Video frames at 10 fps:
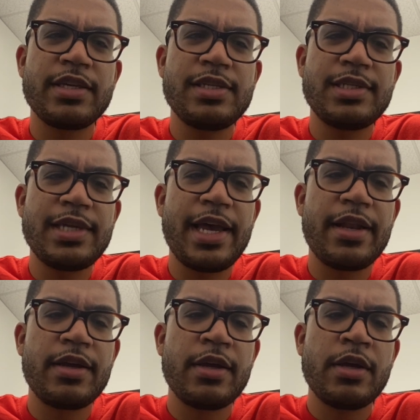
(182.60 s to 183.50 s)
he
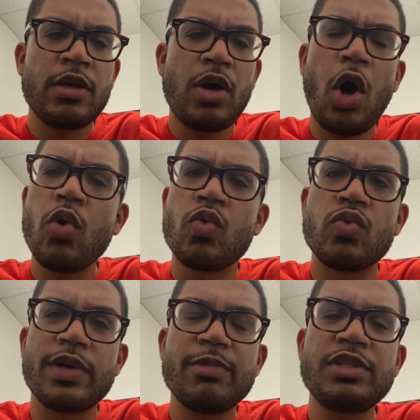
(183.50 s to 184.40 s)
said,
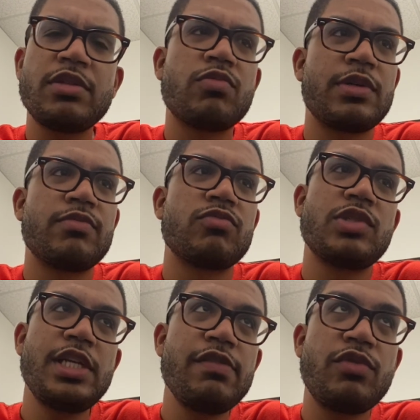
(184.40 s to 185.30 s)
oh, it was either when
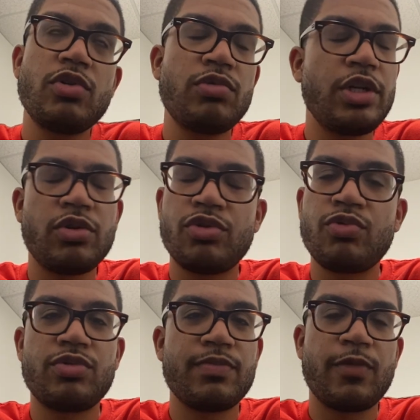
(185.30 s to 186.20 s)
Steve Koonin or
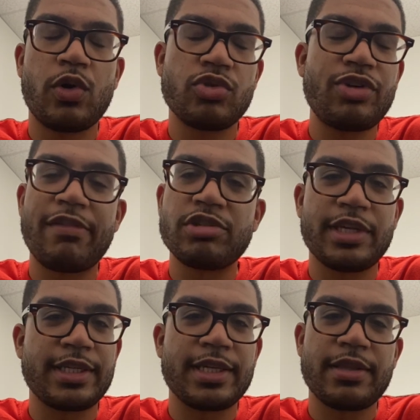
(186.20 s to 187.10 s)
Dukes, or Travis
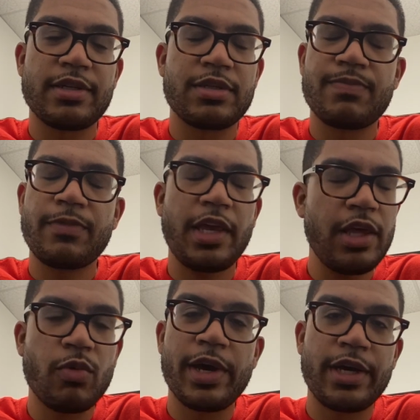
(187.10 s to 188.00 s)
Link said this.
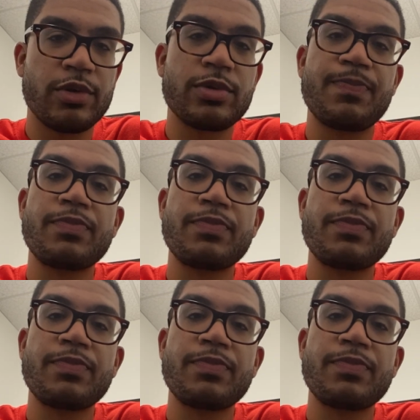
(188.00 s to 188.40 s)
Either way it goes.